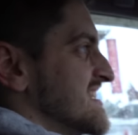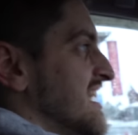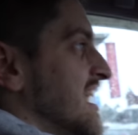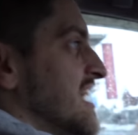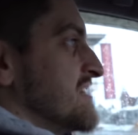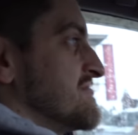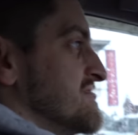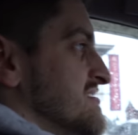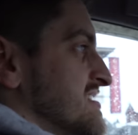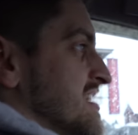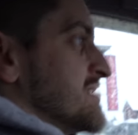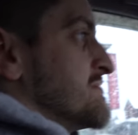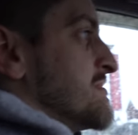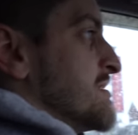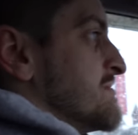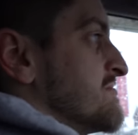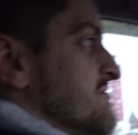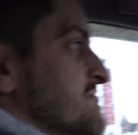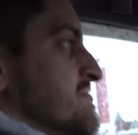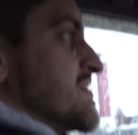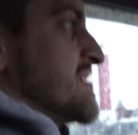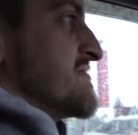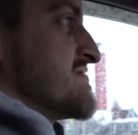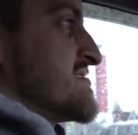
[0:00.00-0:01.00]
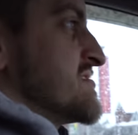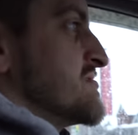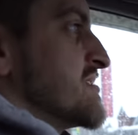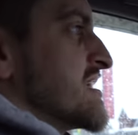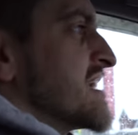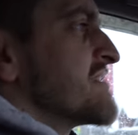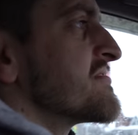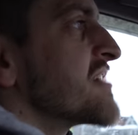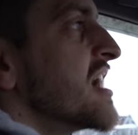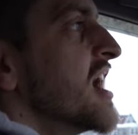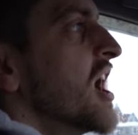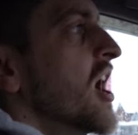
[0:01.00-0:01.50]
Yeah, I feel like I'm a Hufflepuff too. And
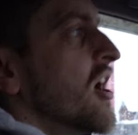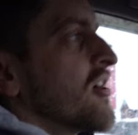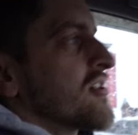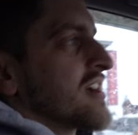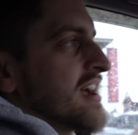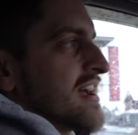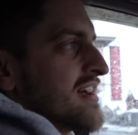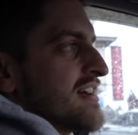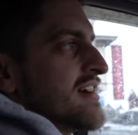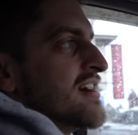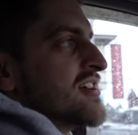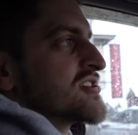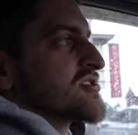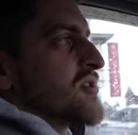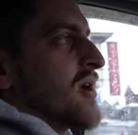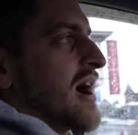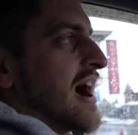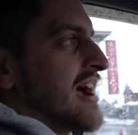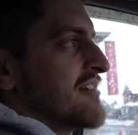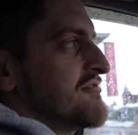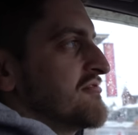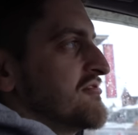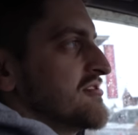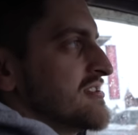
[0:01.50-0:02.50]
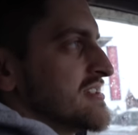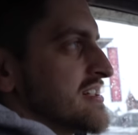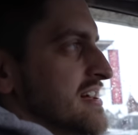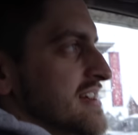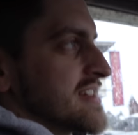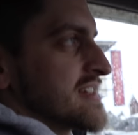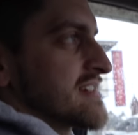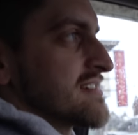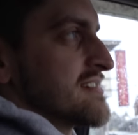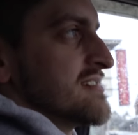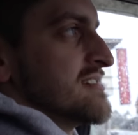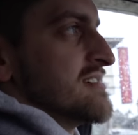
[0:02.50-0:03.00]
I okay, so I feel
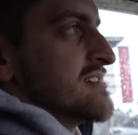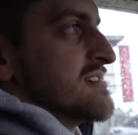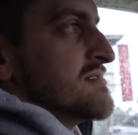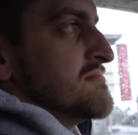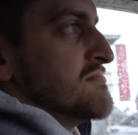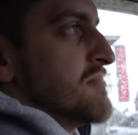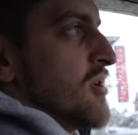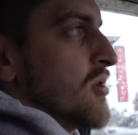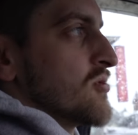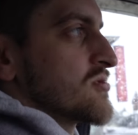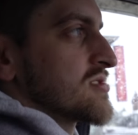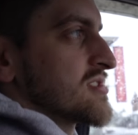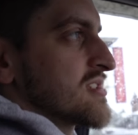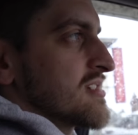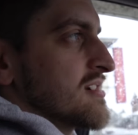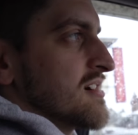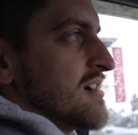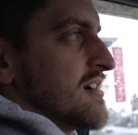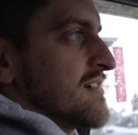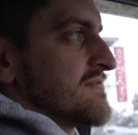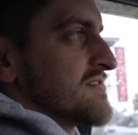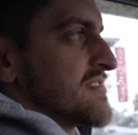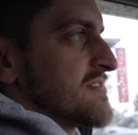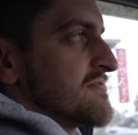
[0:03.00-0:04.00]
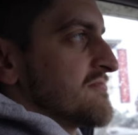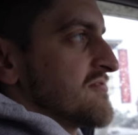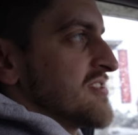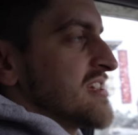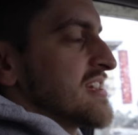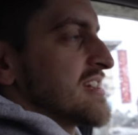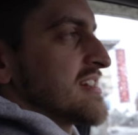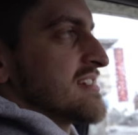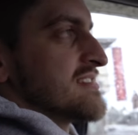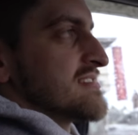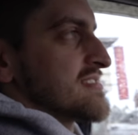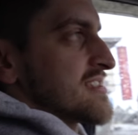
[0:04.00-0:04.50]
like most of the
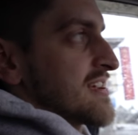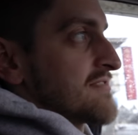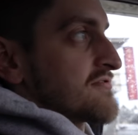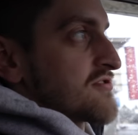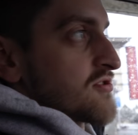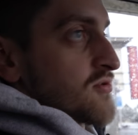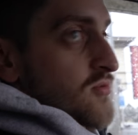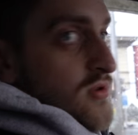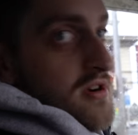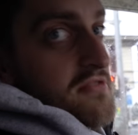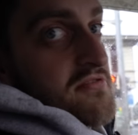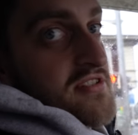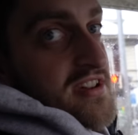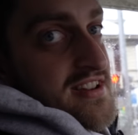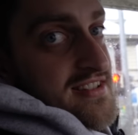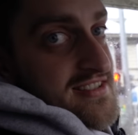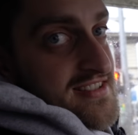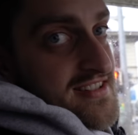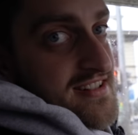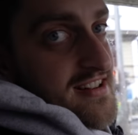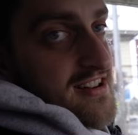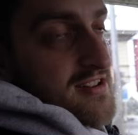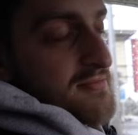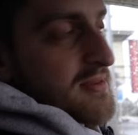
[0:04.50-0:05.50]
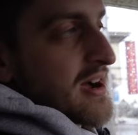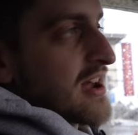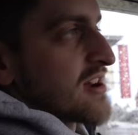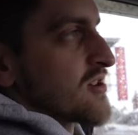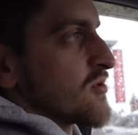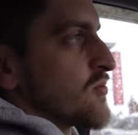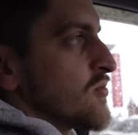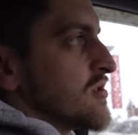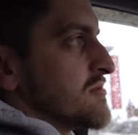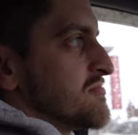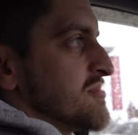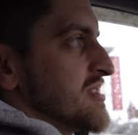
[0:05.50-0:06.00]
vegans, if there were vegans in Harry
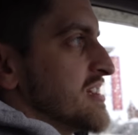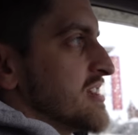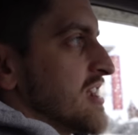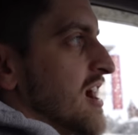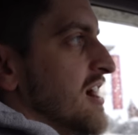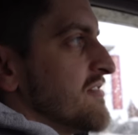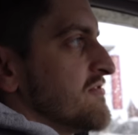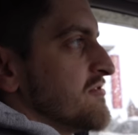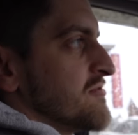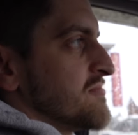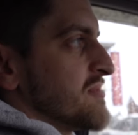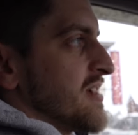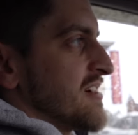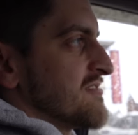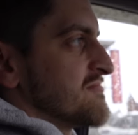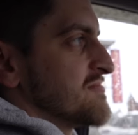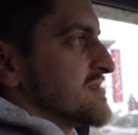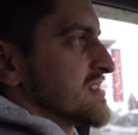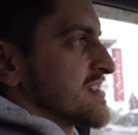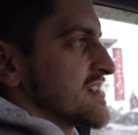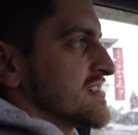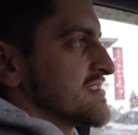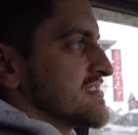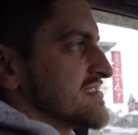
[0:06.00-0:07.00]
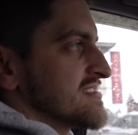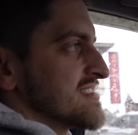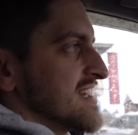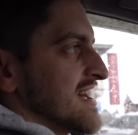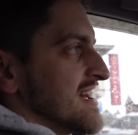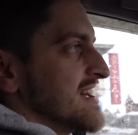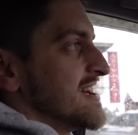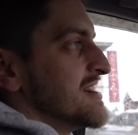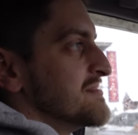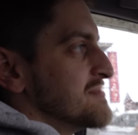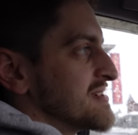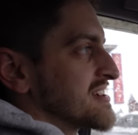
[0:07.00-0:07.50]
Potter, would be in Hufflepuff because
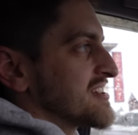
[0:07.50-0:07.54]
yeah.